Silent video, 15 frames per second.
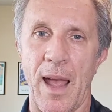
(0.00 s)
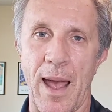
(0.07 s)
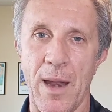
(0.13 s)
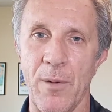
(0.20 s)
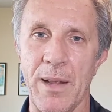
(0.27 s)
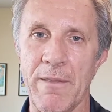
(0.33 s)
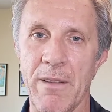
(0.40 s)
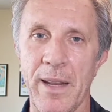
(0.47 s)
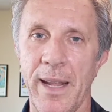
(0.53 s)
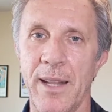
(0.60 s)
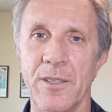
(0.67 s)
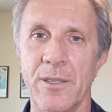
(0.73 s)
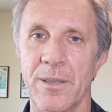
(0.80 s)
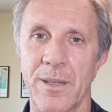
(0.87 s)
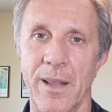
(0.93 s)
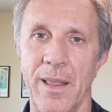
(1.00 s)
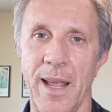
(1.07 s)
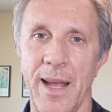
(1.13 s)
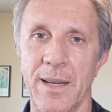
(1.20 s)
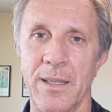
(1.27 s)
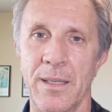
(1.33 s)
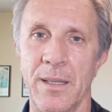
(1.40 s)
I don't have an answer to
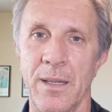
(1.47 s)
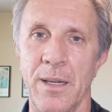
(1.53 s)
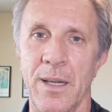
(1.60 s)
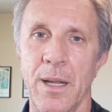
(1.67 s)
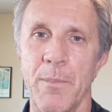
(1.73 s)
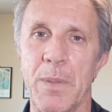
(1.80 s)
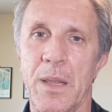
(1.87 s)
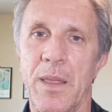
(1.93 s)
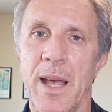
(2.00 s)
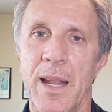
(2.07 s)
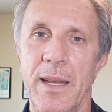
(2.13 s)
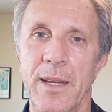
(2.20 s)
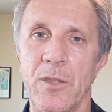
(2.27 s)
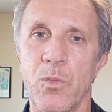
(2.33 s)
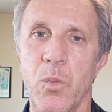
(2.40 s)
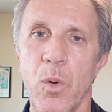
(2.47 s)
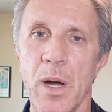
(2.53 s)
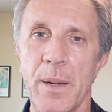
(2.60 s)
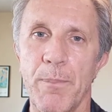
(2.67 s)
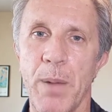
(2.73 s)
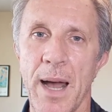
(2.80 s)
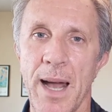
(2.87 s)
that, but that is
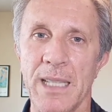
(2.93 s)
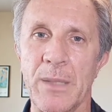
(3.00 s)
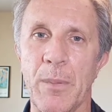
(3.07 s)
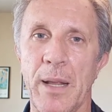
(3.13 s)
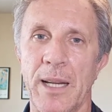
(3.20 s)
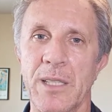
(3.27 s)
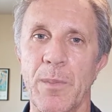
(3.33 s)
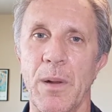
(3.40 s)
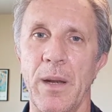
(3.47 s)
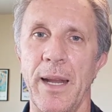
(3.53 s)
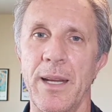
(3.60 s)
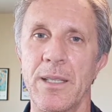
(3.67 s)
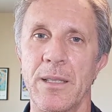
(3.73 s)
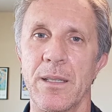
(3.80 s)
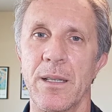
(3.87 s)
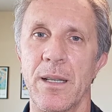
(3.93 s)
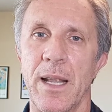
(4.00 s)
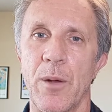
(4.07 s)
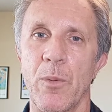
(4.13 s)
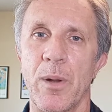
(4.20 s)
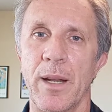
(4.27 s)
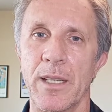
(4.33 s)
one possible explanation
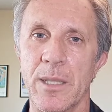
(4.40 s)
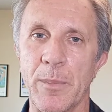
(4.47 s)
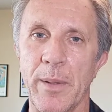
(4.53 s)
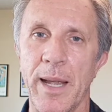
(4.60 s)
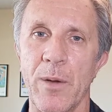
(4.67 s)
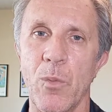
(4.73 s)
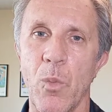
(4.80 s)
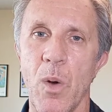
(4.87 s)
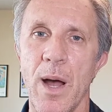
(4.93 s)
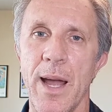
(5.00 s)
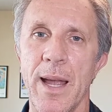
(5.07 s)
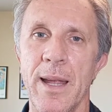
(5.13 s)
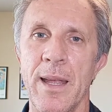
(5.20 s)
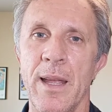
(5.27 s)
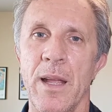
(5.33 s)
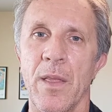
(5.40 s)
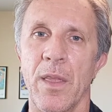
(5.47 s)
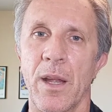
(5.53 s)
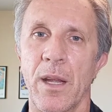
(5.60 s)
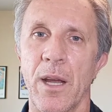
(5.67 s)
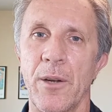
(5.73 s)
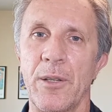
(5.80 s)
that would explain why
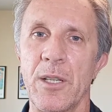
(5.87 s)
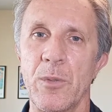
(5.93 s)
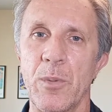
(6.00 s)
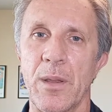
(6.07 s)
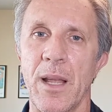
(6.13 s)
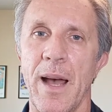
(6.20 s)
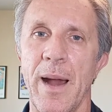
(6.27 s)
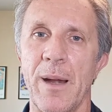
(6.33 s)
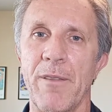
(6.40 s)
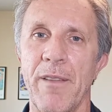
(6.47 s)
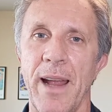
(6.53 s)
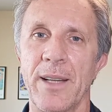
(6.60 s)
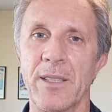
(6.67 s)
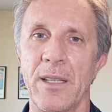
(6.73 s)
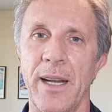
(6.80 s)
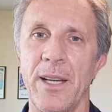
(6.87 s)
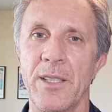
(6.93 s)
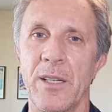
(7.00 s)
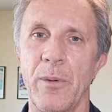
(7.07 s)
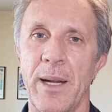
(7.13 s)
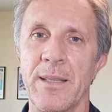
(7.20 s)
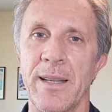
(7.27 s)
the countries with the higher
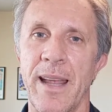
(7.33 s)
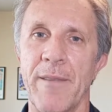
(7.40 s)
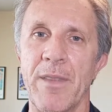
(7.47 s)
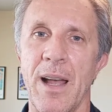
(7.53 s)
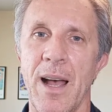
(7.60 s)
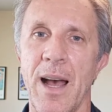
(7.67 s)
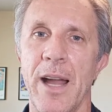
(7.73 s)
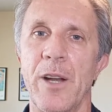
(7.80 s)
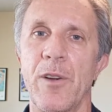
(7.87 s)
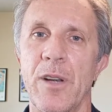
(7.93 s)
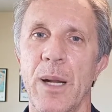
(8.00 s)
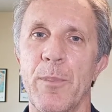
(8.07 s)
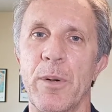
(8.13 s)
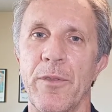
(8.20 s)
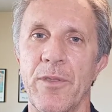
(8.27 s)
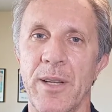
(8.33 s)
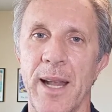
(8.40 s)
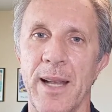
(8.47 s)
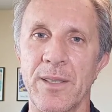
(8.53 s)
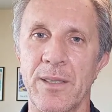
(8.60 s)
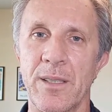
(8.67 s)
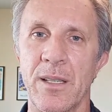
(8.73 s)
vaccination rates have the higher number of
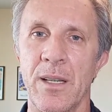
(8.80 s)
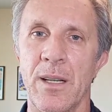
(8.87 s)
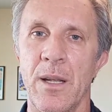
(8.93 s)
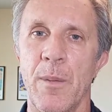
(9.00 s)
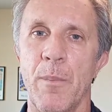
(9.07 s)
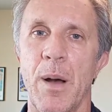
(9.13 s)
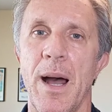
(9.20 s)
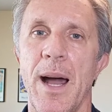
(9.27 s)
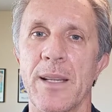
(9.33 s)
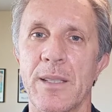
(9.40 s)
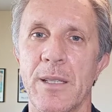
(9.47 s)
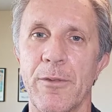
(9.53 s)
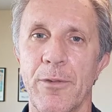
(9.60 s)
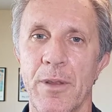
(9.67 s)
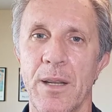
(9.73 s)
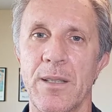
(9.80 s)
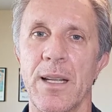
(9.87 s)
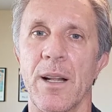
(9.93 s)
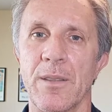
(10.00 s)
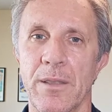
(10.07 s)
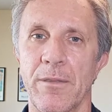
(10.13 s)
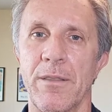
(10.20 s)
tests positive for the
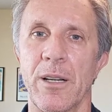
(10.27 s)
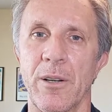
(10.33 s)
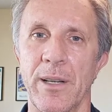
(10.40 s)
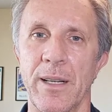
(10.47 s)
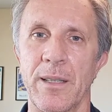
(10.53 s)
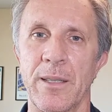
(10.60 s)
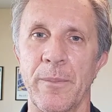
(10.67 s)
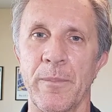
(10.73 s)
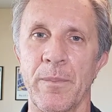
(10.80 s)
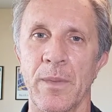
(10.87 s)
Delta variant.